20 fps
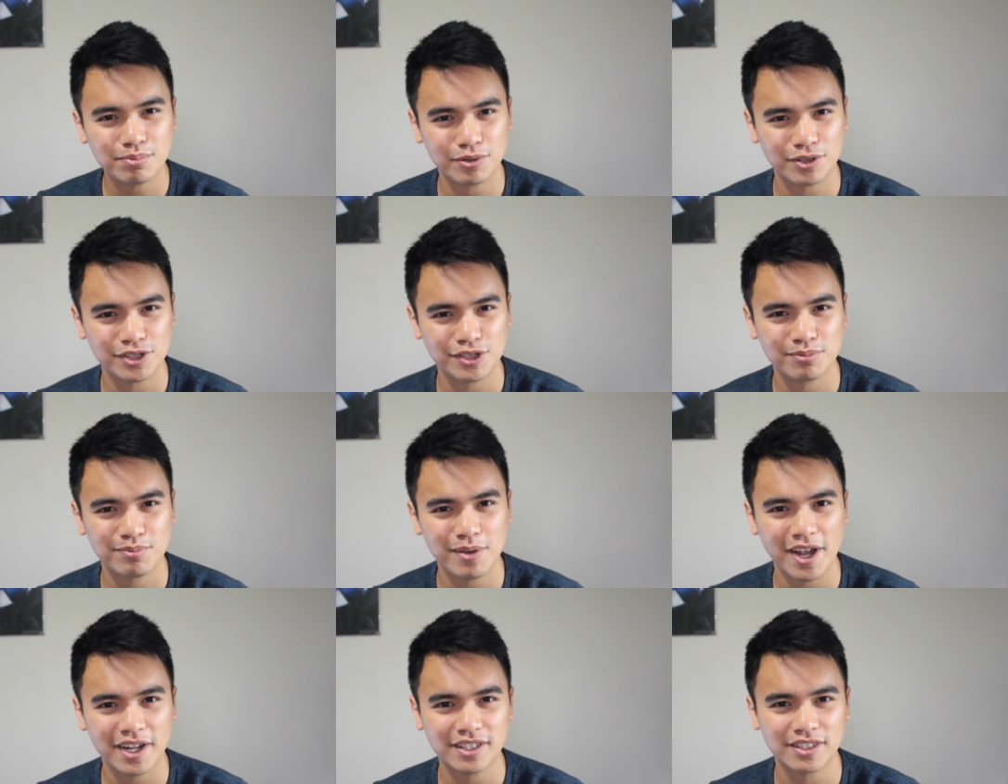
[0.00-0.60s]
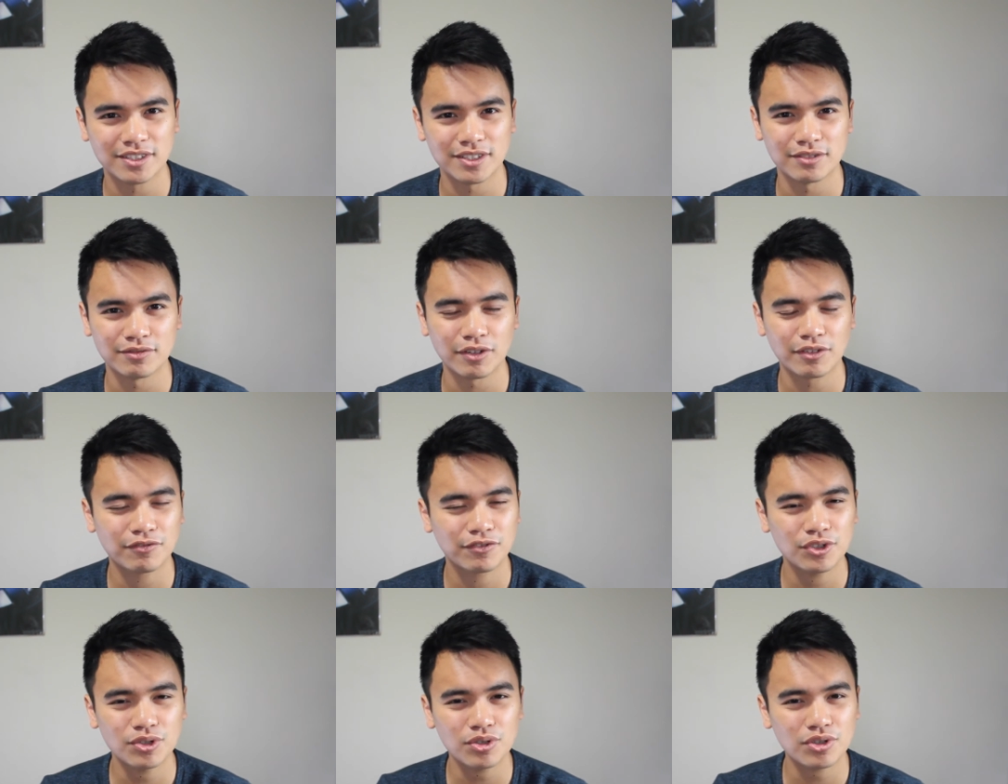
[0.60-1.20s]
perspective,
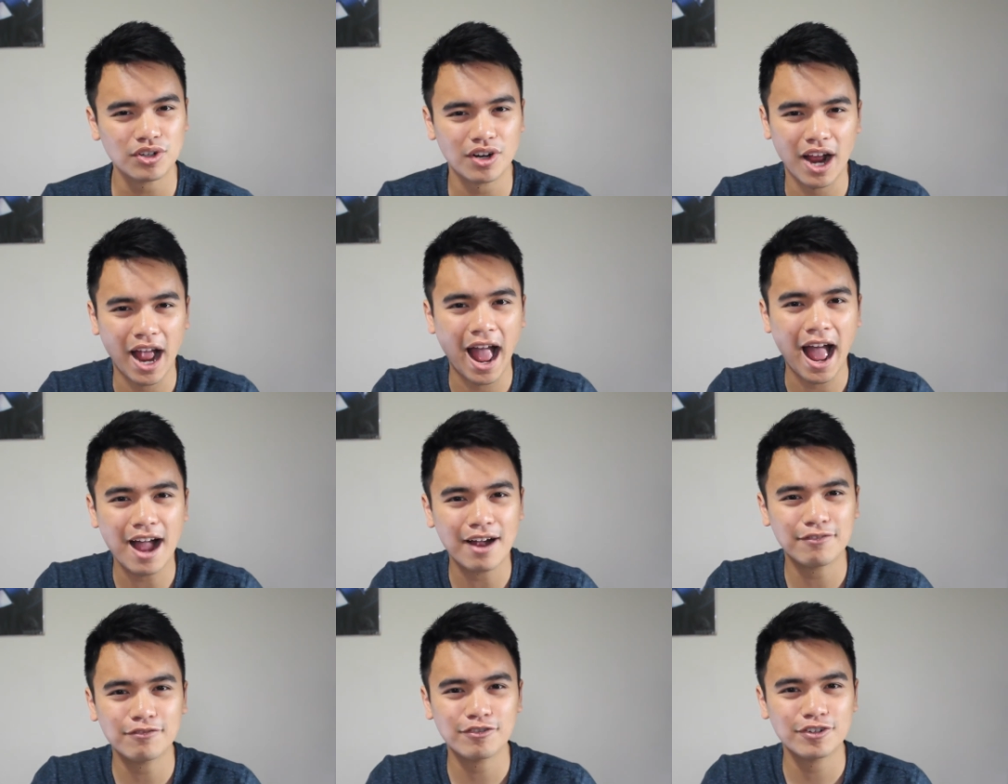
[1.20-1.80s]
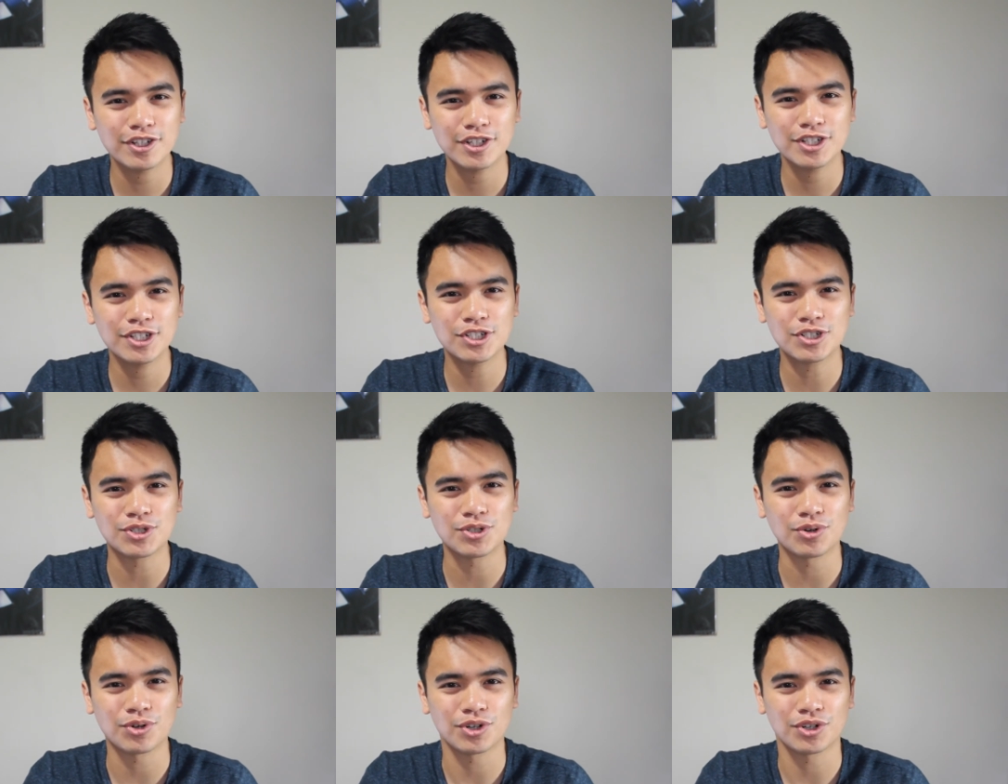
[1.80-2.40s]
if you're
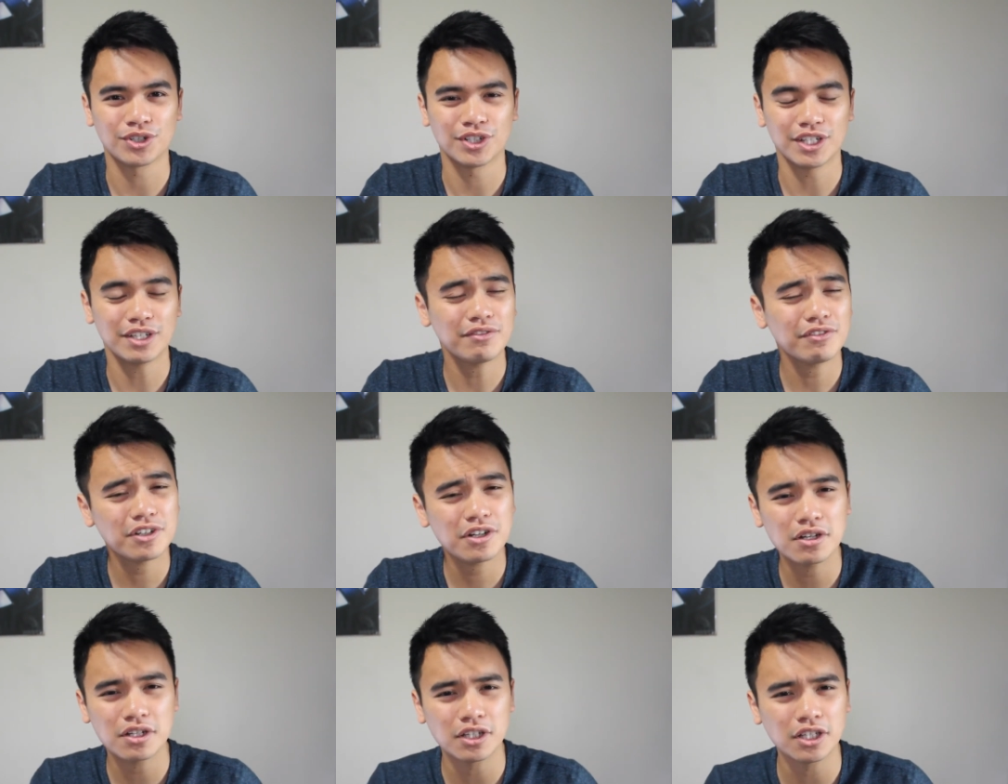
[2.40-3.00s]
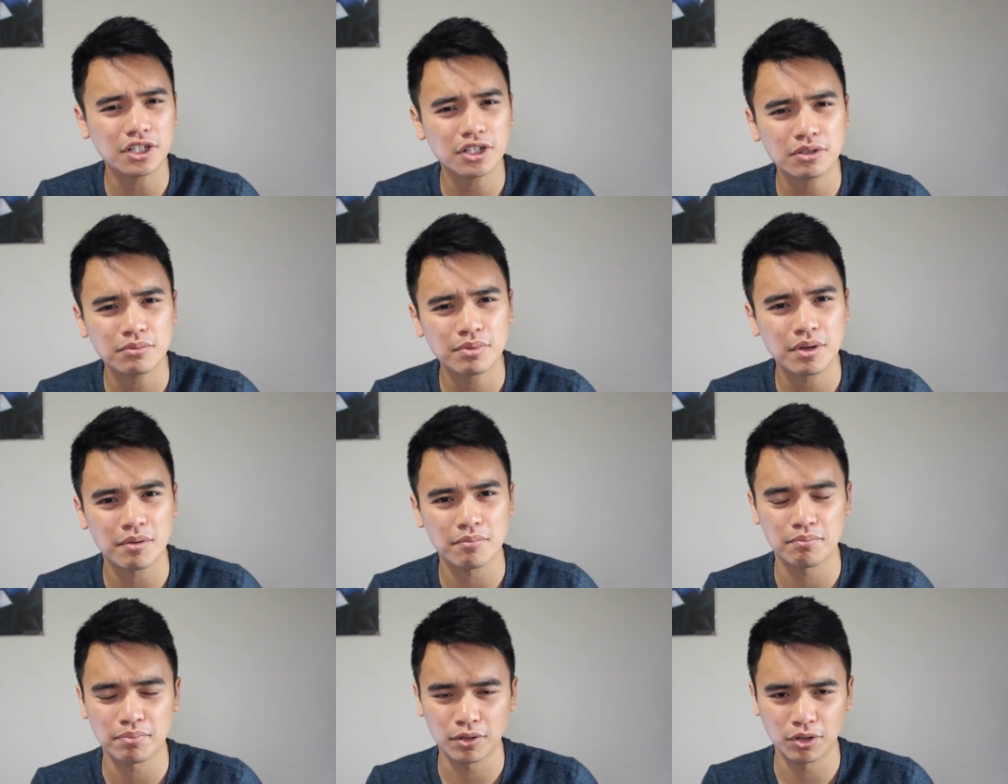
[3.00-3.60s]
average or even a little
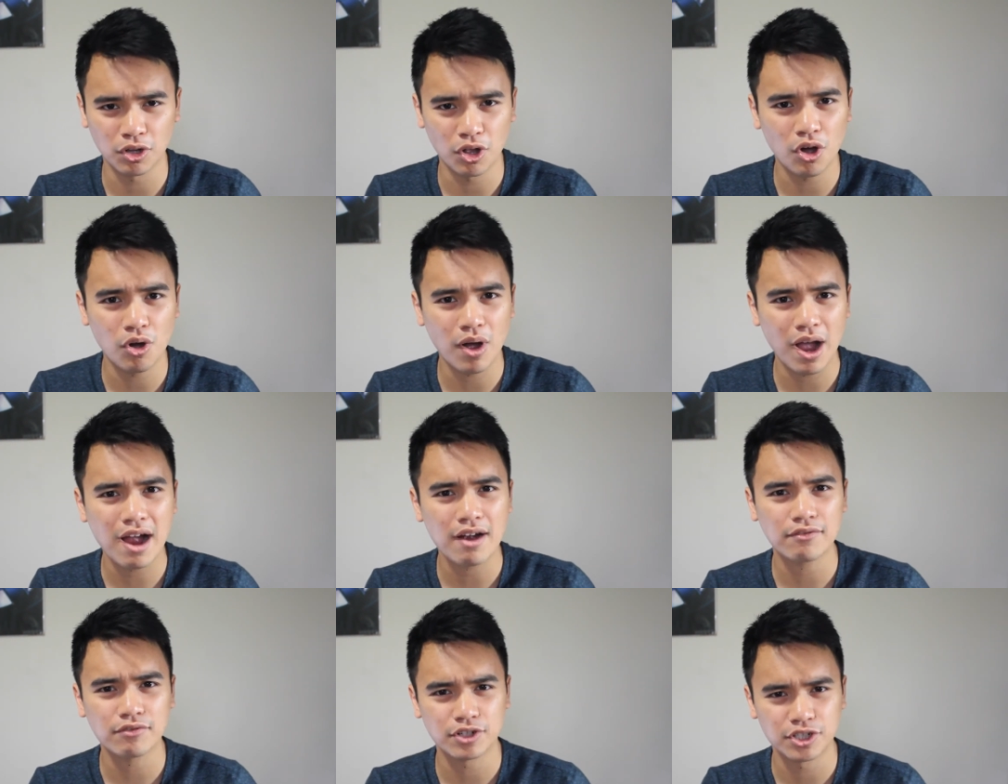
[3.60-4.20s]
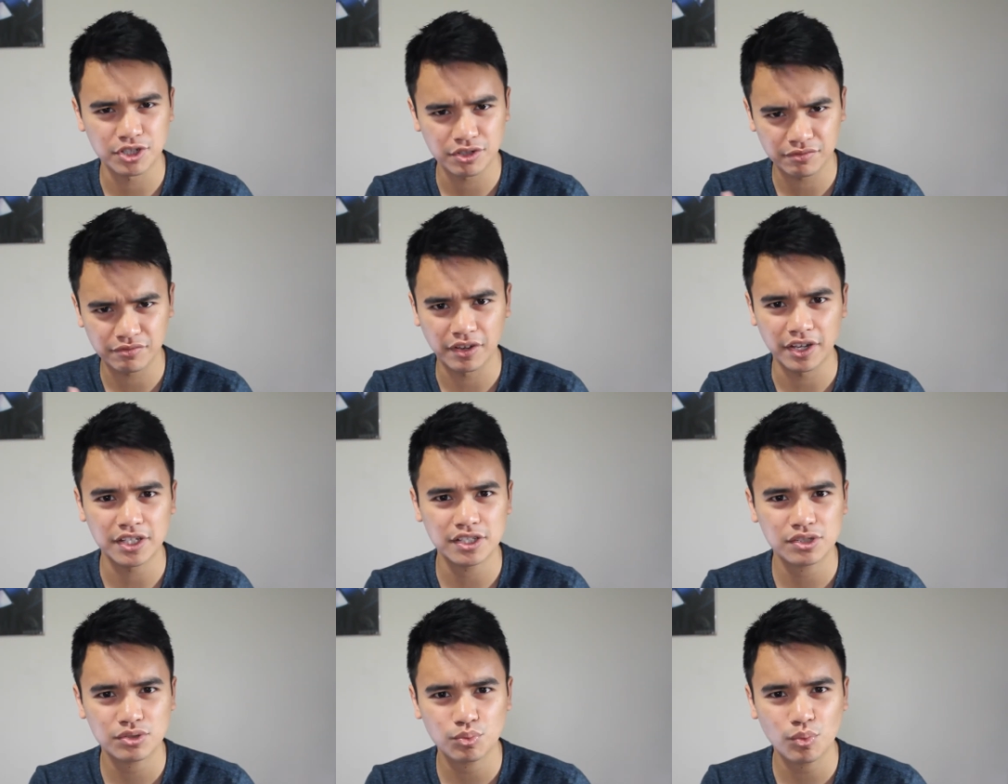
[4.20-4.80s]
bit below average
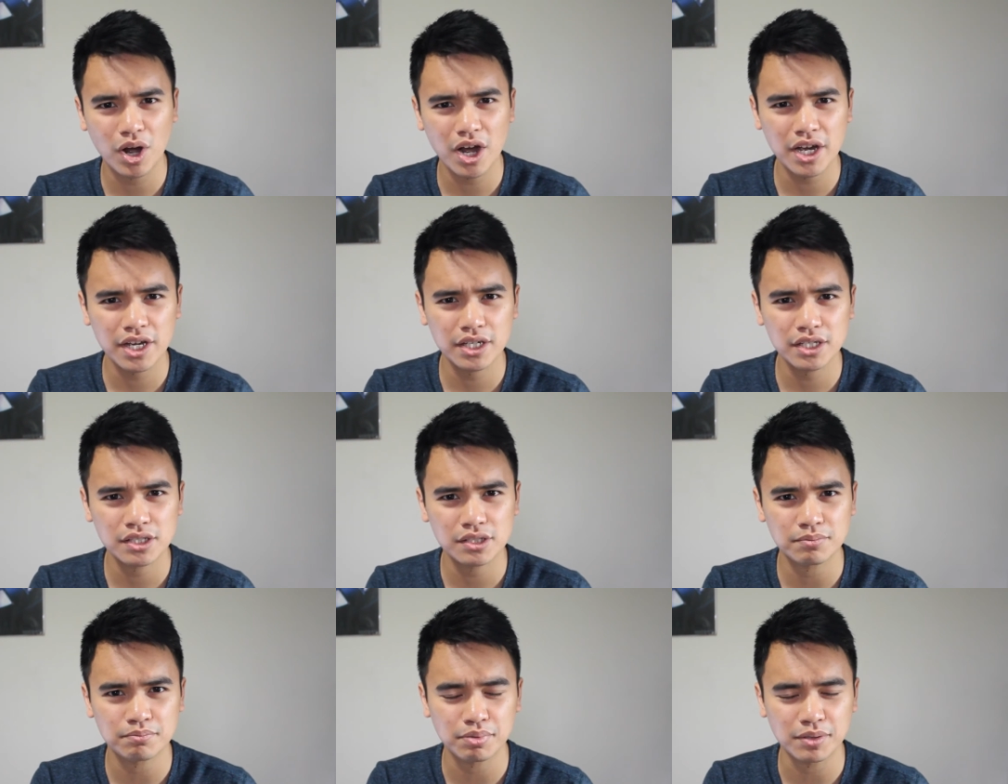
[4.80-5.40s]
face-wise,